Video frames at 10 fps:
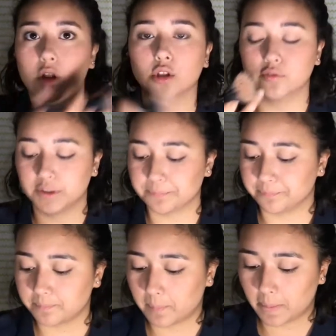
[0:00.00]
all over.
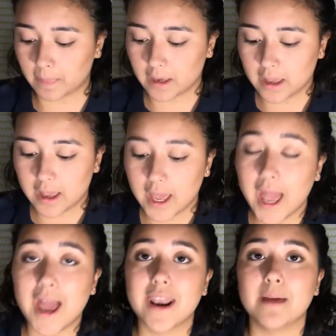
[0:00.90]

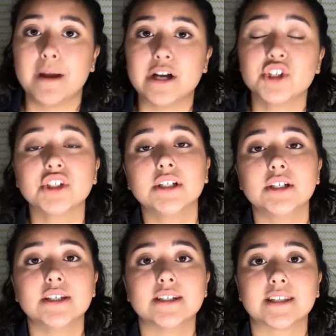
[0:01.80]
And I'm actually
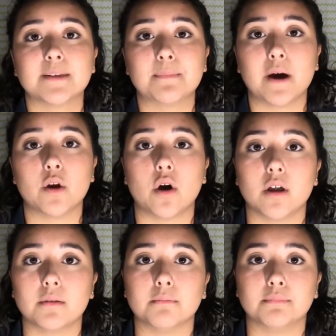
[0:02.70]
gonna skip out
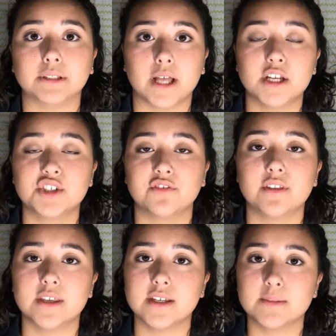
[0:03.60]
on blush
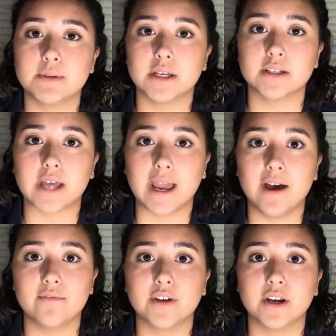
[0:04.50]
for this because I
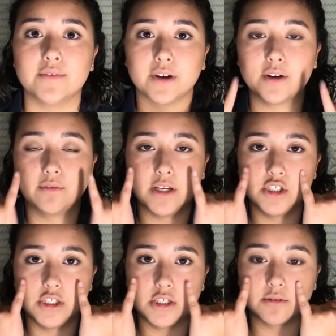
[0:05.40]
have very, very
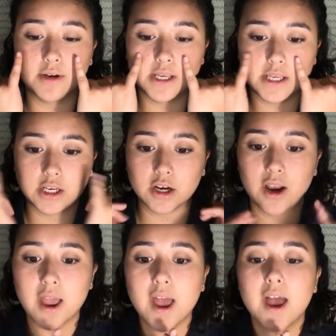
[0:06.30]
red cheeks right here,
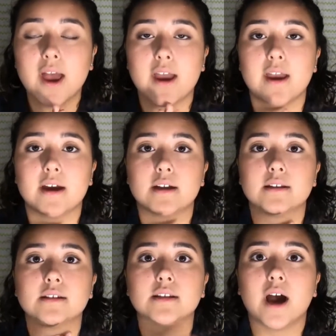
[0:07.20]

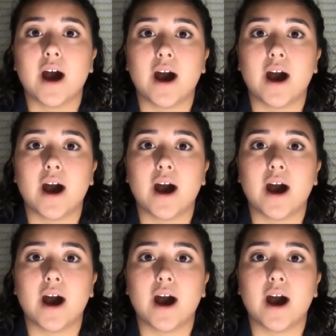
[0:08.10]
and